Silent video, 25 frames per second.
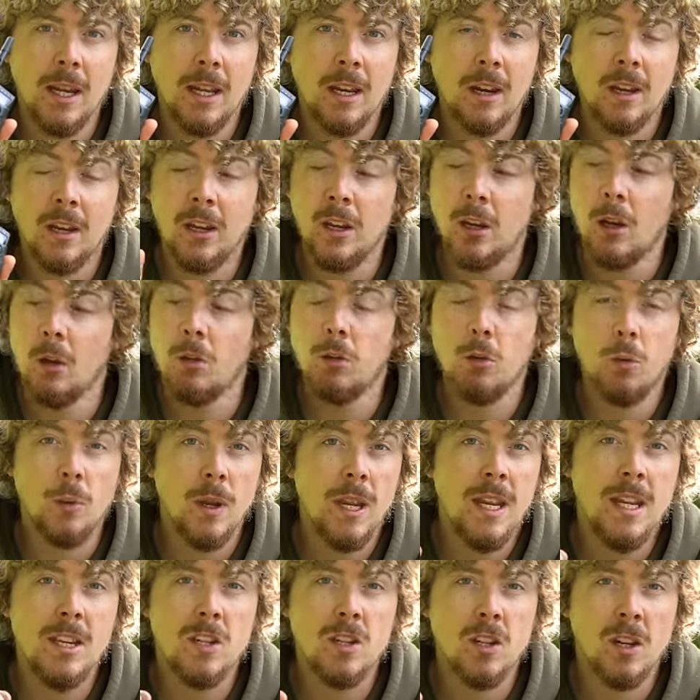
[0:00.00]
And I can go through
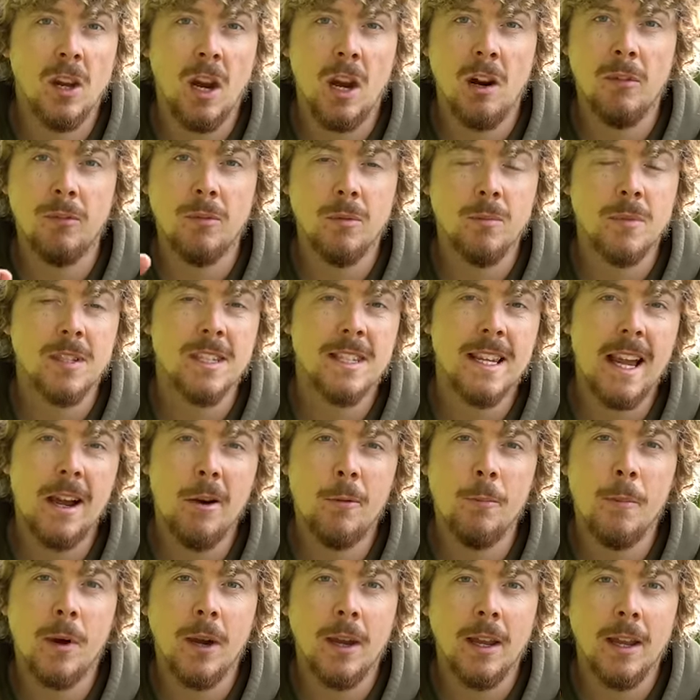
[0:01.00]
each alarm from sat
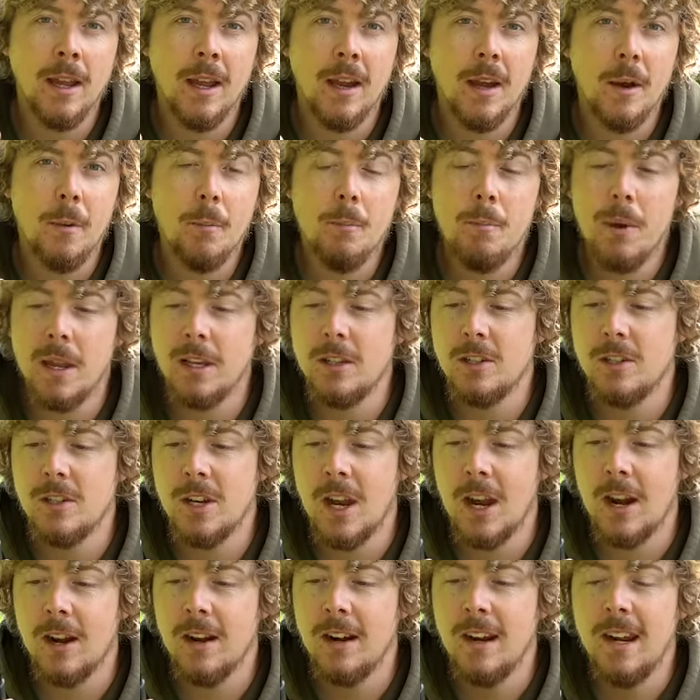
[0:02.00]
on my uh, bed
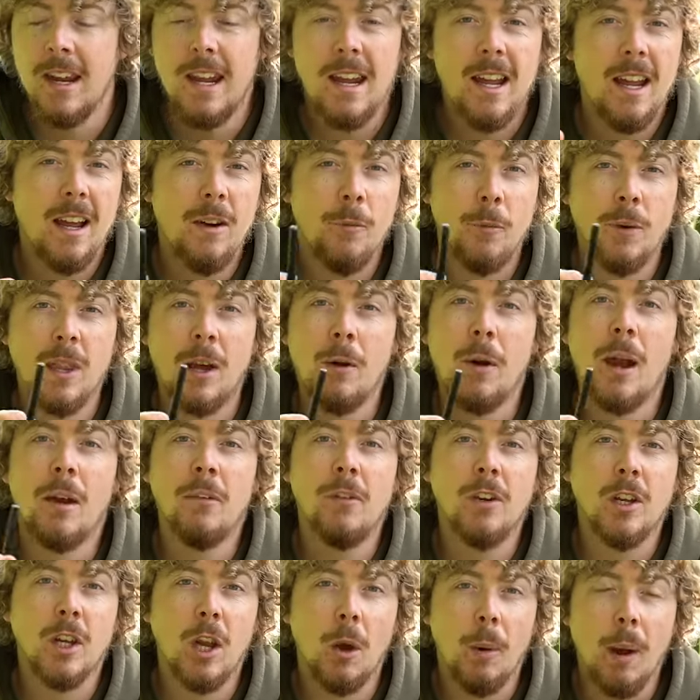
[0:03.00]
chair without having
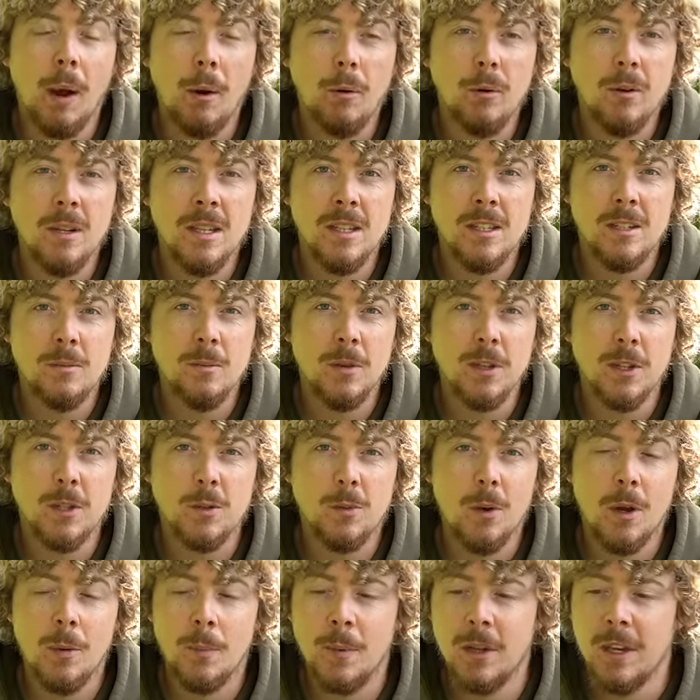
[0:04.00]
to go out into my
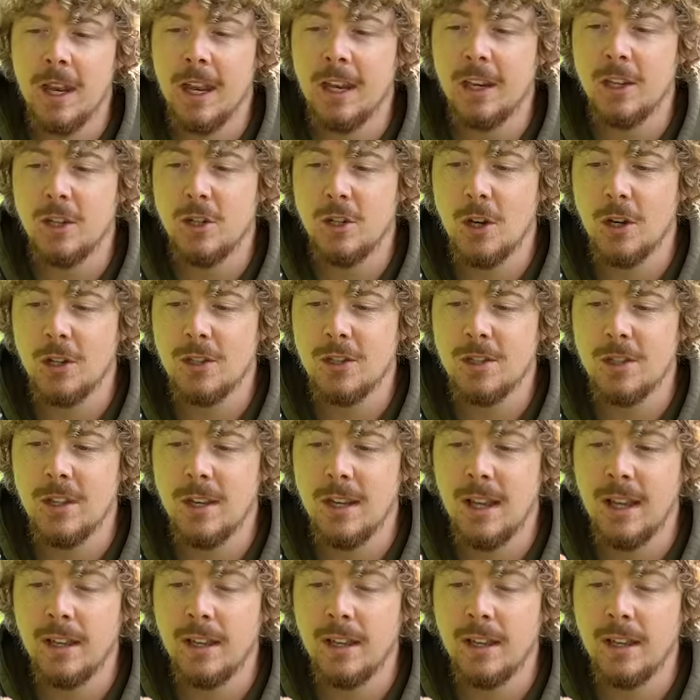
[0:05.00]
swim and, and adjust it.